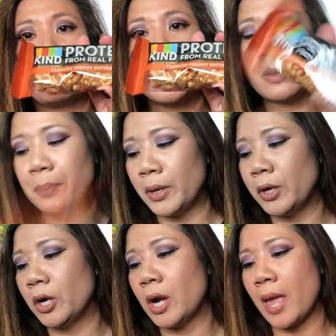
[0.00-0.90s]
peanut
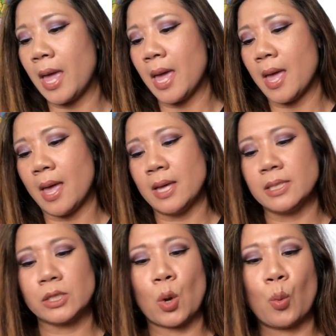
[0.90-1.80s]
butter
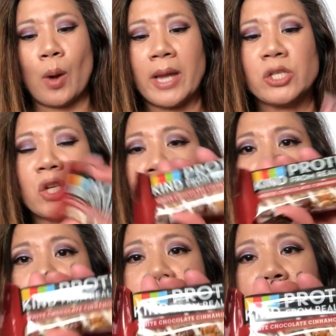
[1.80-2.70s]
and white
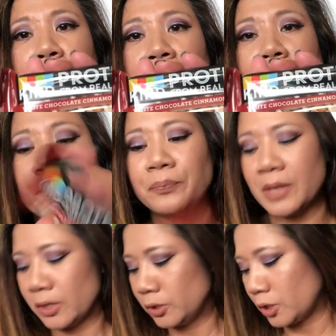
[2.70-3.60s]
chocolate cinnamon.
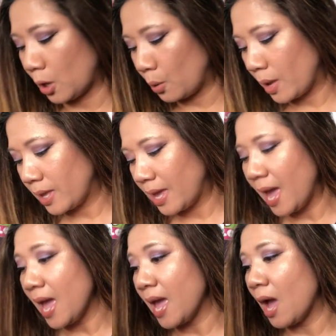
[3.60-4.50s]
So
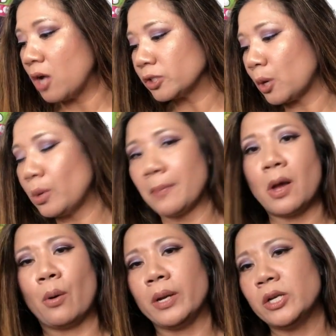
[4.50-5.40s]
yay! Also, we have,
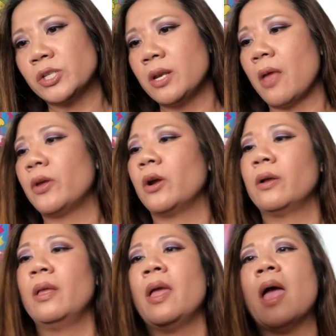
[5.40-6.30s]
oh, here's another,
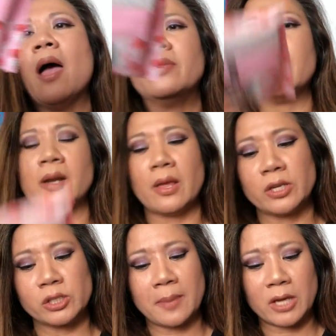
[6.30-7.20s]
and then another
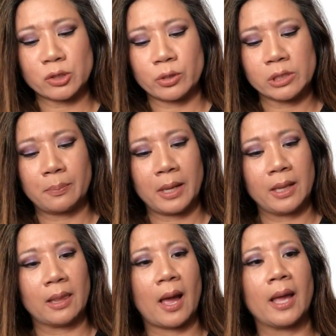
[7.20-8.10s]
Smash Crispy
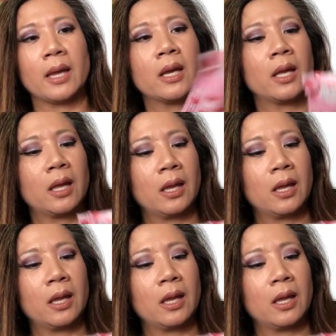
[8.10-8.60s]
like